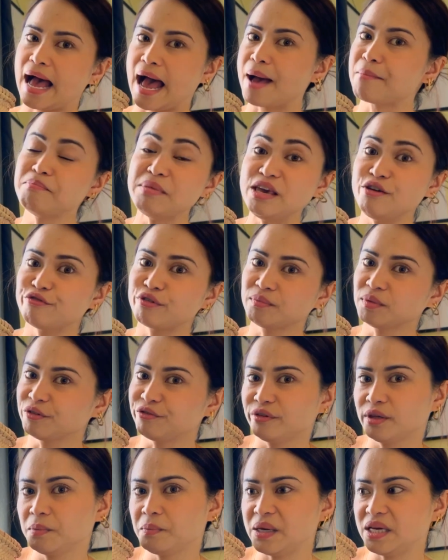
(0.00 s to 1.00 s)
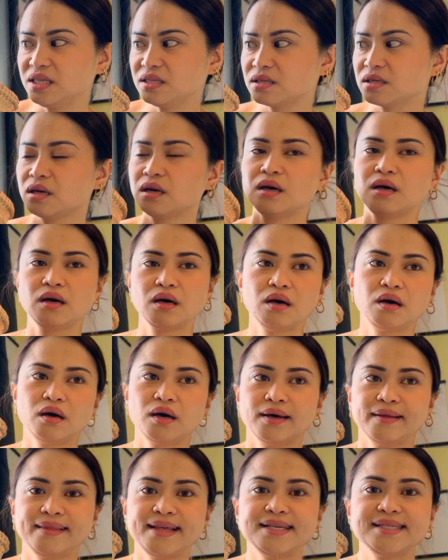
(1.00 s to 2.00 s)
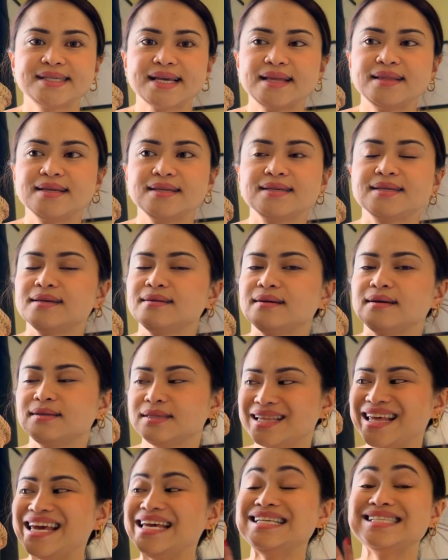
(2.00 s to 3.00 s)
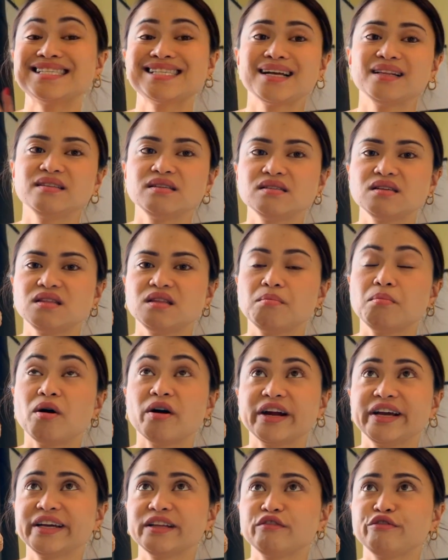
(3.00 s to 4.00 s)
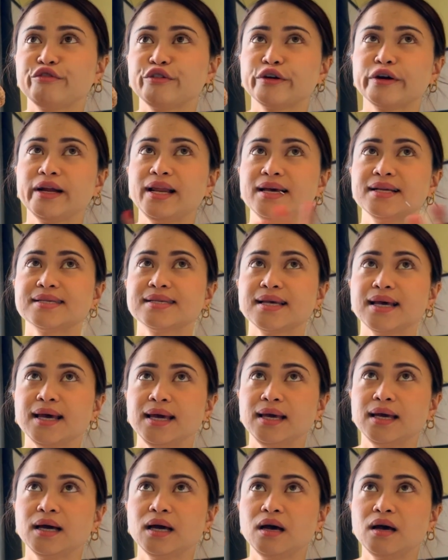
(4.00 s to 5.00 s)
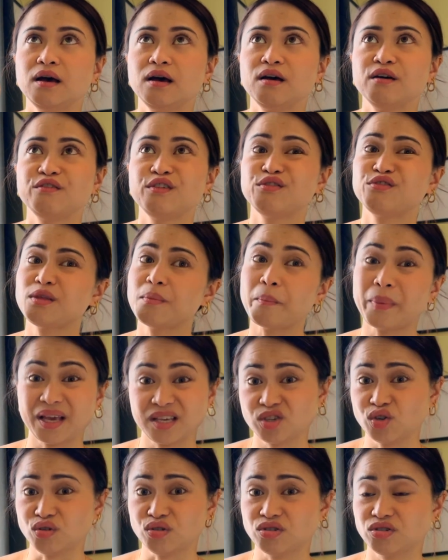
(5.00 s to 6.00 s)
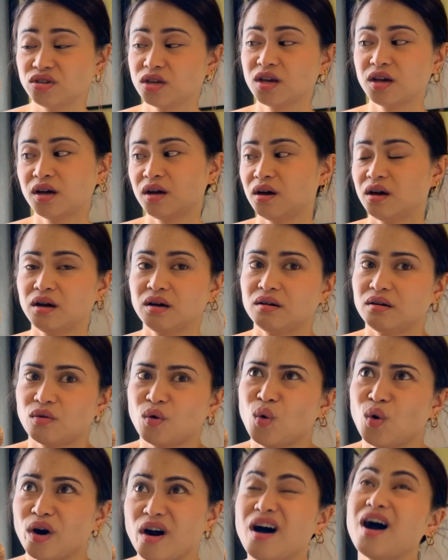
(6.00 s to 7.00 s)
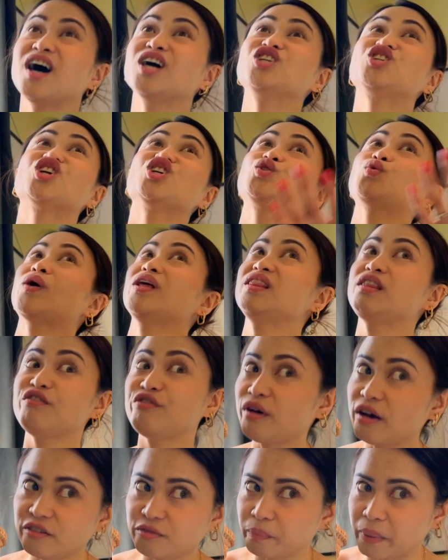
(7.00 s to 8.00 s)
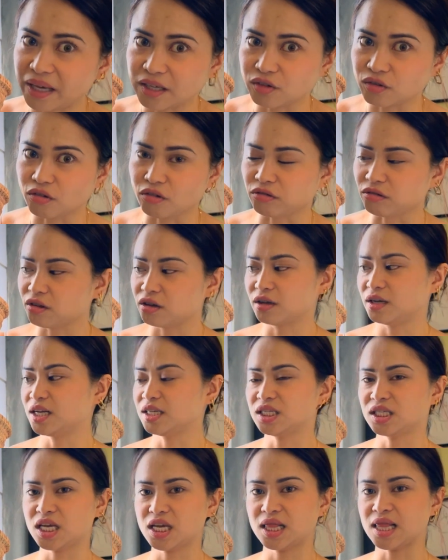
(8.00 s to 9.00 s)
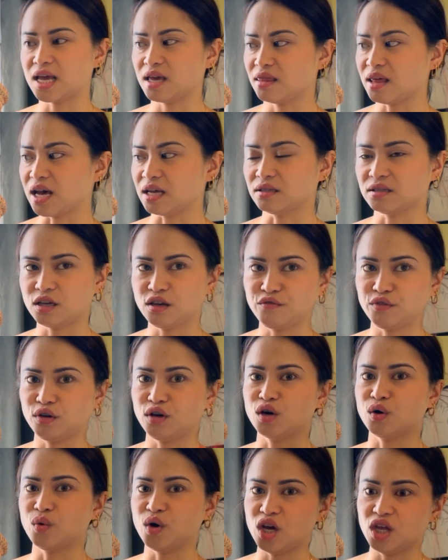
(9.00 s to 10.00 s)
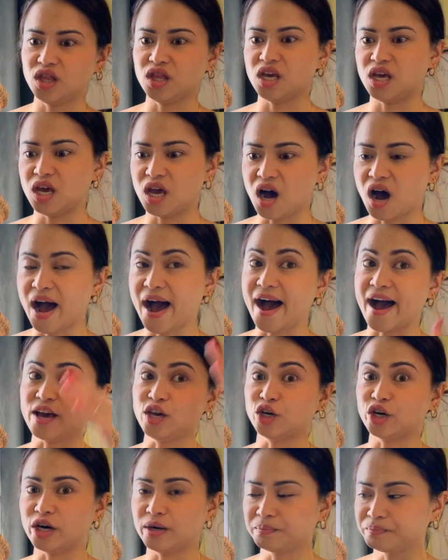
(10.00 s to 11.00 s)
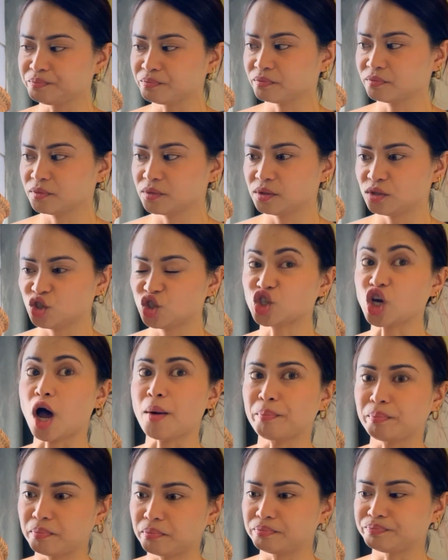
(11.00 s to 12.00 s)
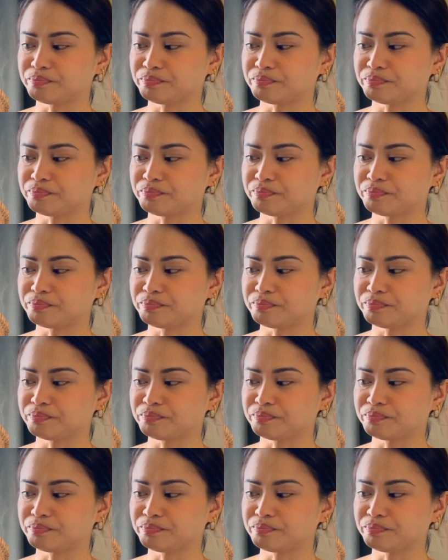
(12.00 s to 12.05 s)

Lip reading: Me from the Philippines, they sell this in the market for, let's say, 50 pesos or 125 pesos. Let's say it like that if you go in a higher shop.